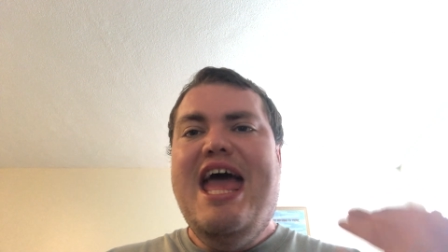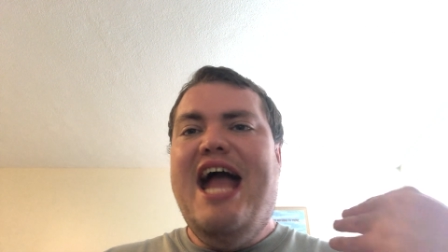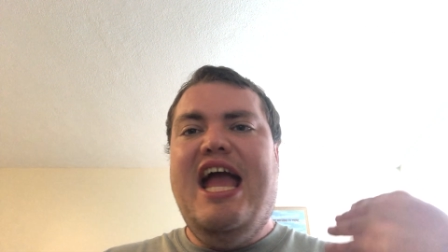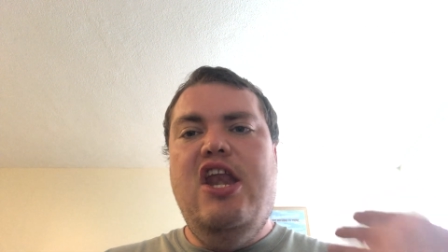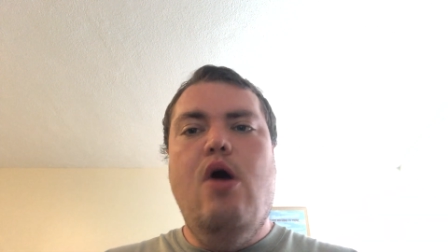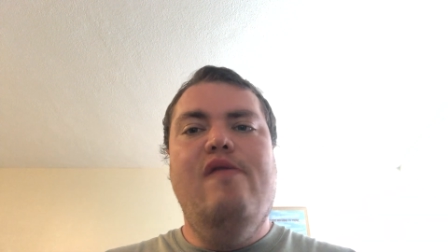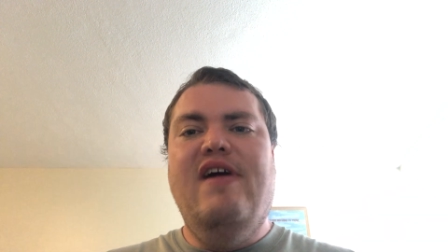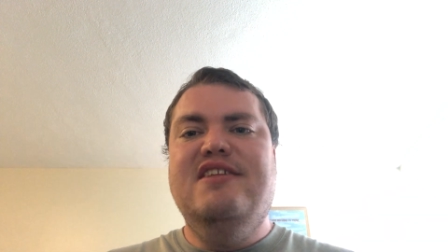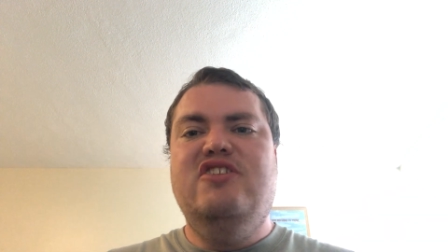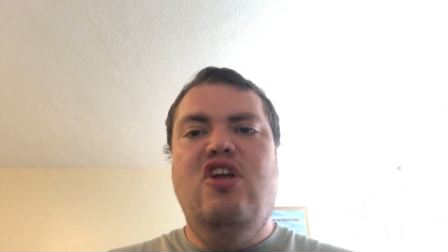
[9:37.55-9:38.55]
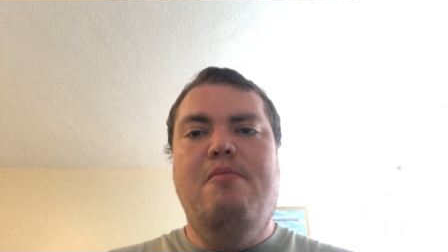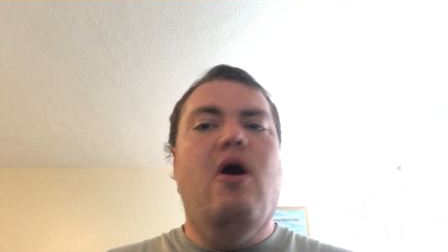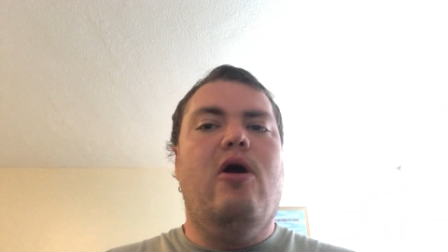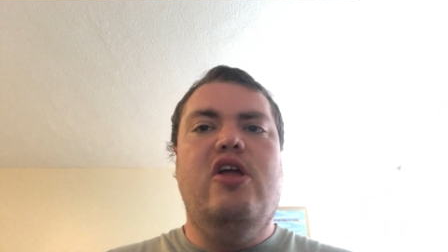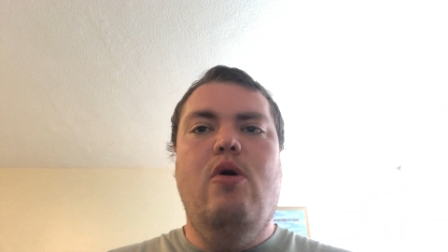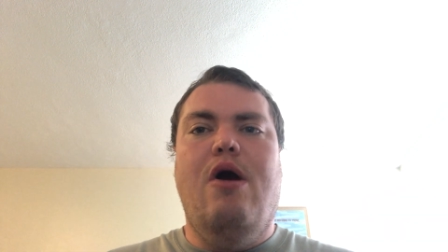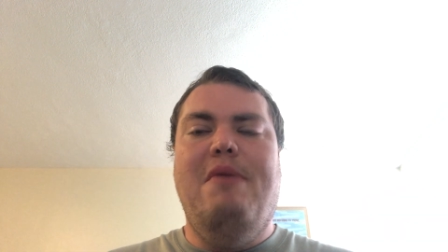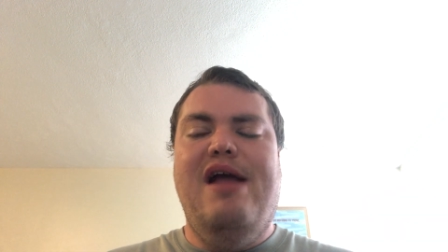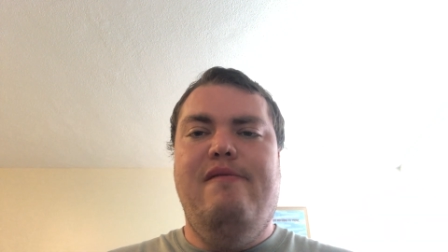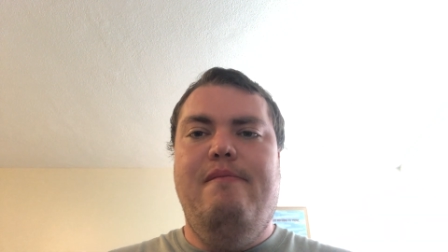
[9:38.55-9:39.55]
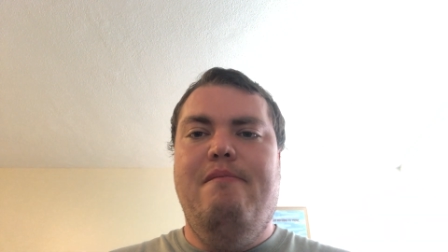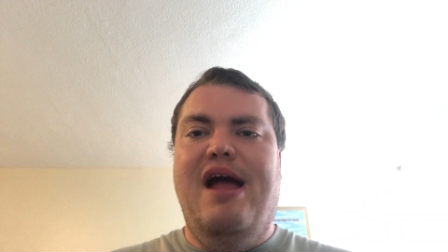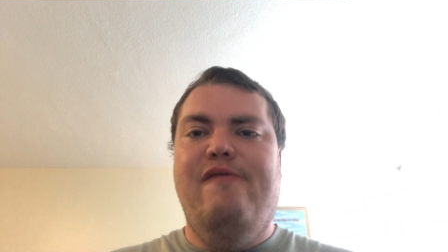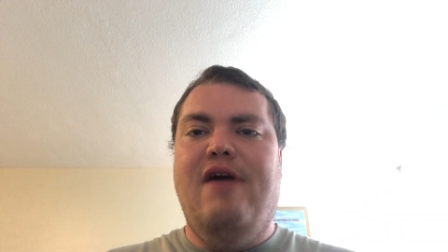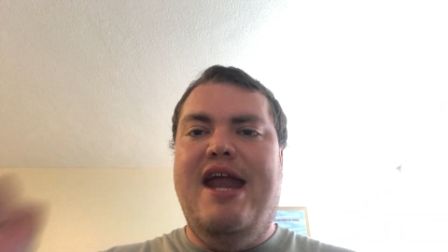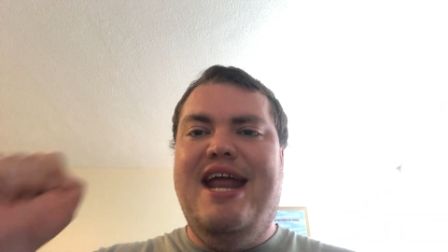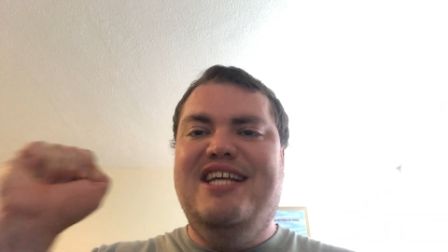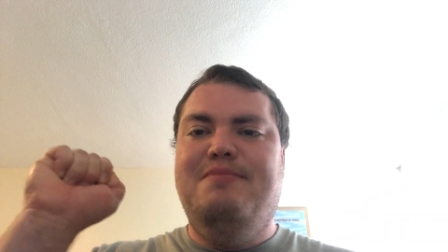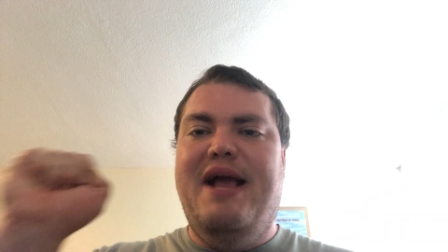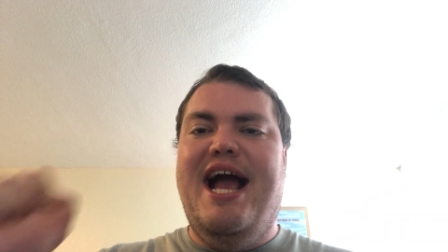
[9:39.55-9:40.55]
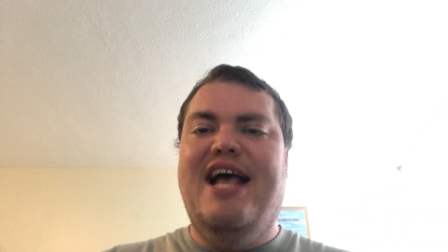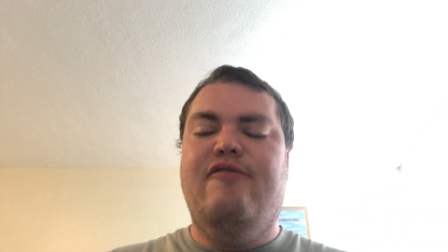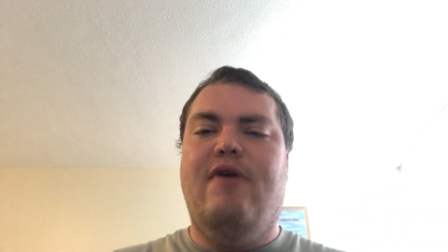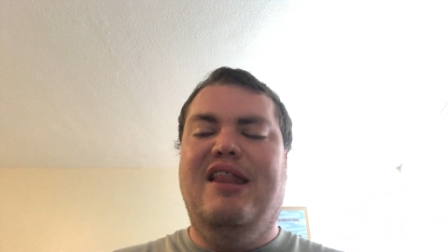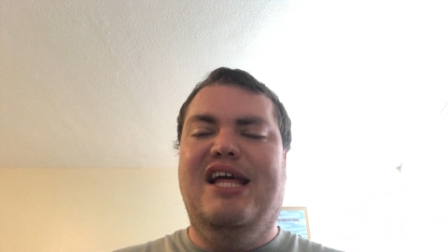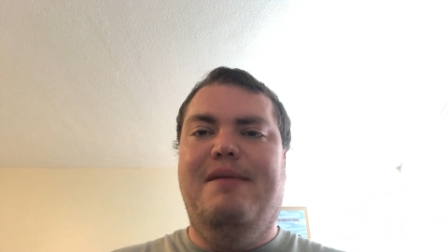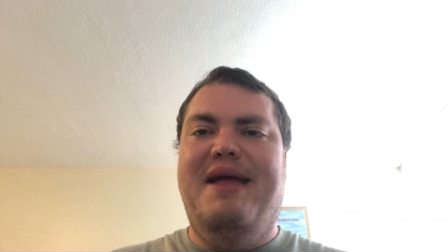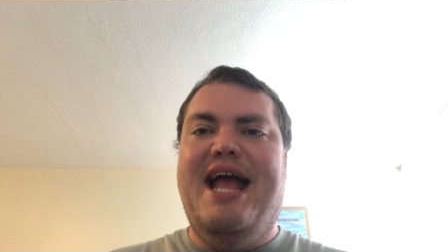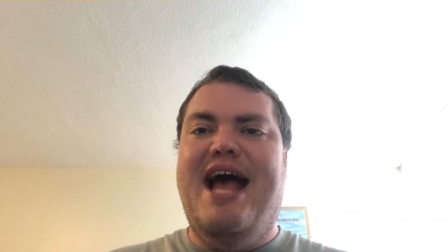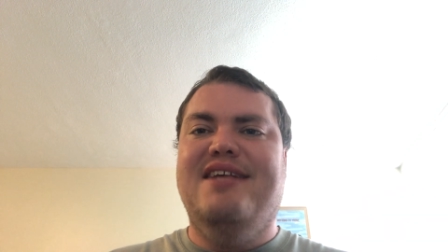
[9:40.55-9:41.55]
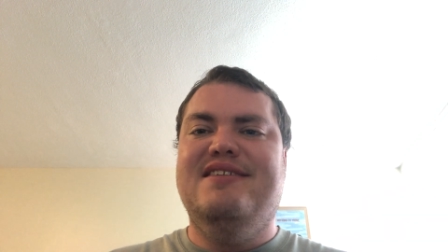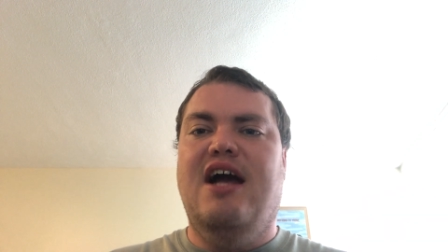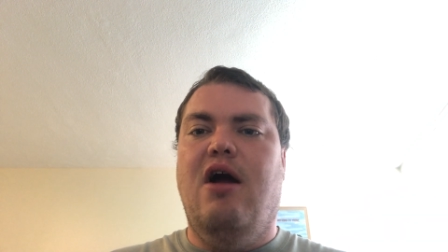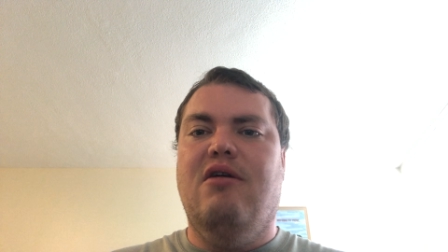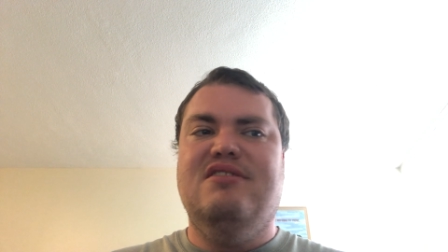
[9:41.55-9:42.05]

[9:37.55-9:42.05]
Again, no offense to you, Mark. You are my my friend, nice big ass friend, like the big ass cigar.